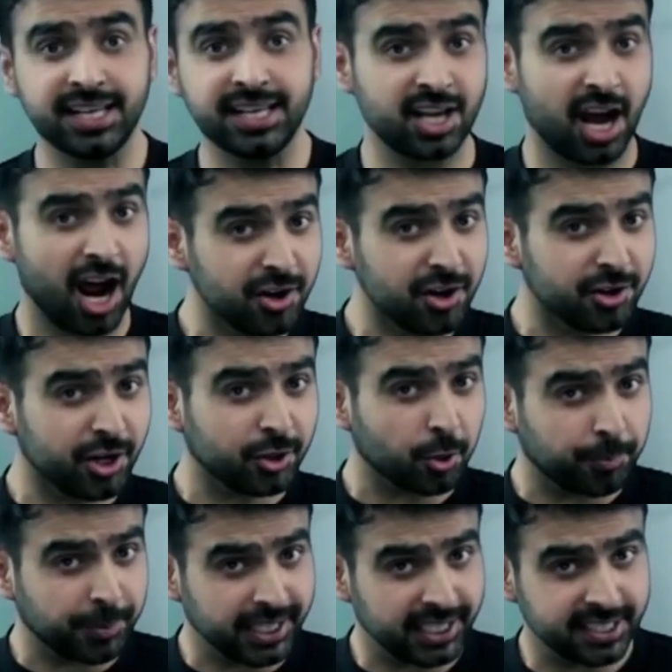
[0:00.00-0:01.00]
is 100
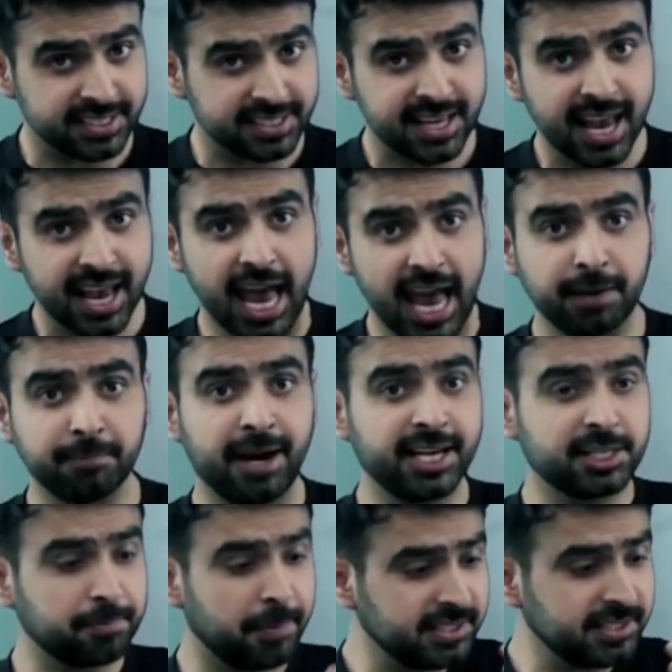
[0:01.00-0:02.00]
rupees and my
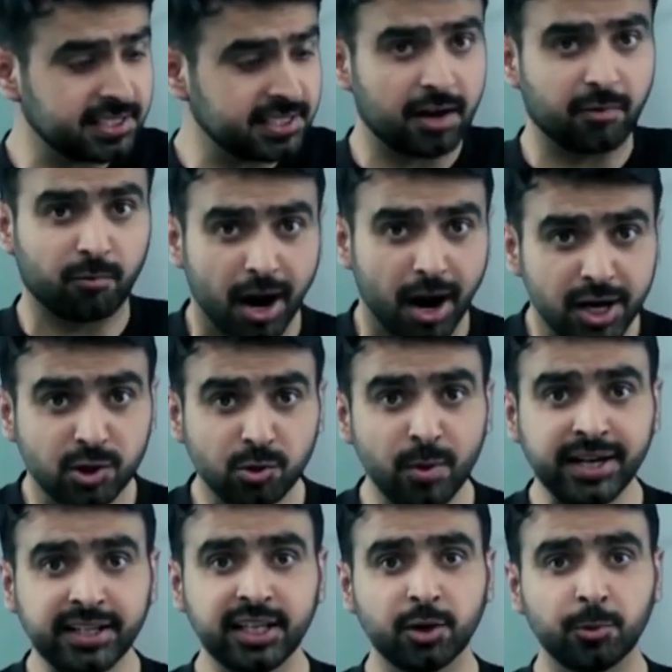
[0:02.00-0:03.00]
expenses are
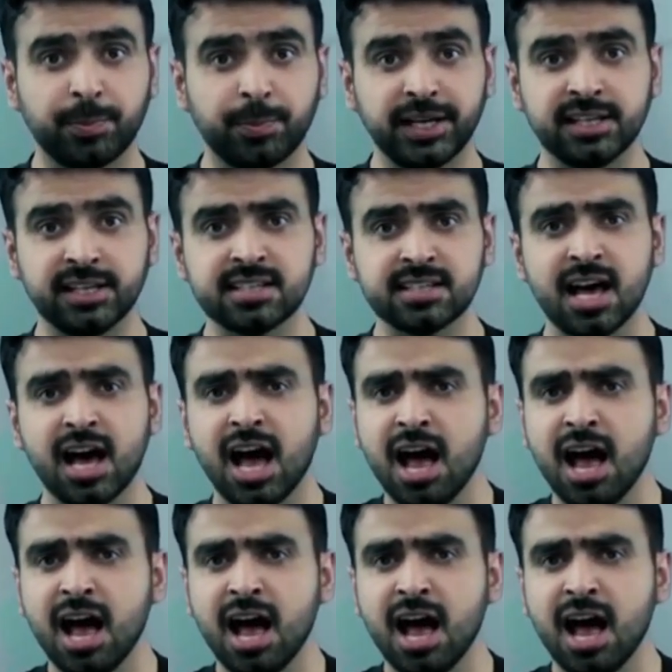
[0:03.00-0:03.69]
120 rupees,